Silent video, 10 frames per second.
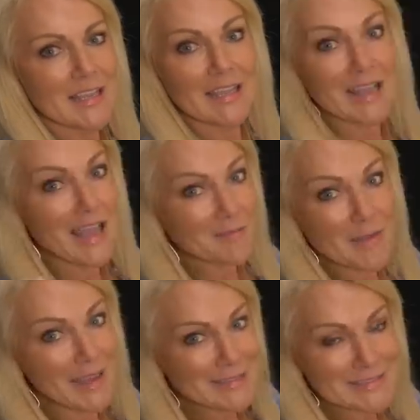yet I have
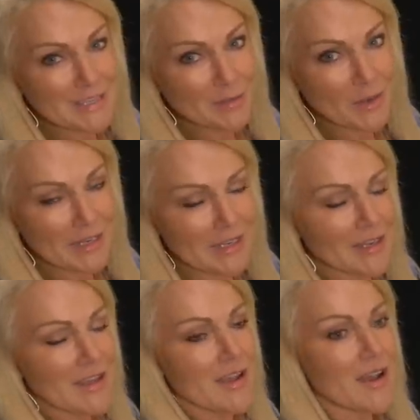my AC running.
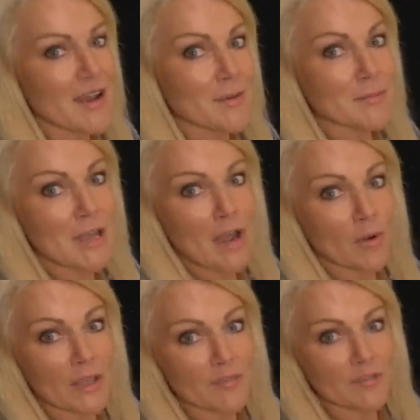Um,
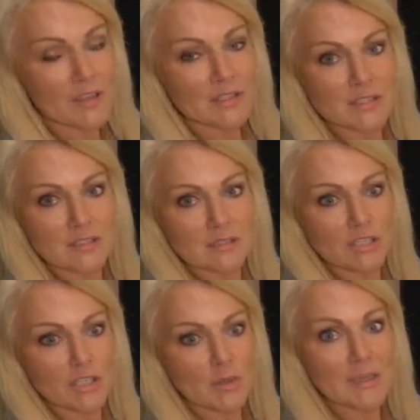now, if it's,
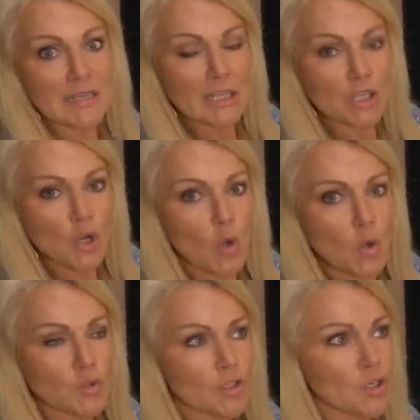you know, getting
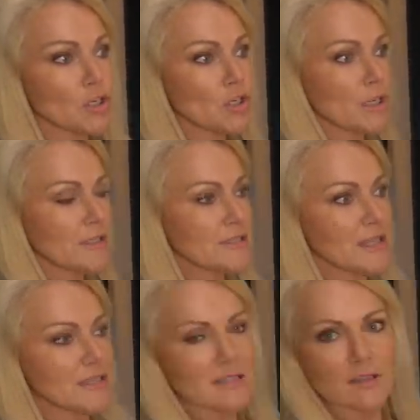colder and
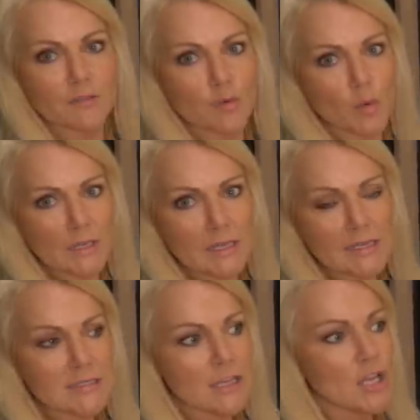say it's in the
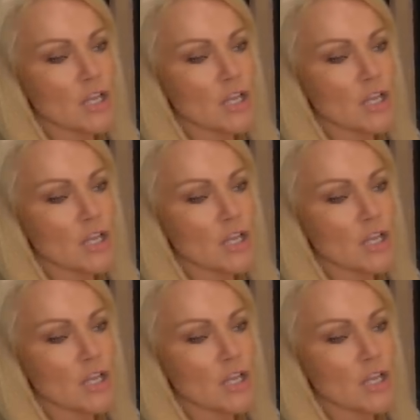40s,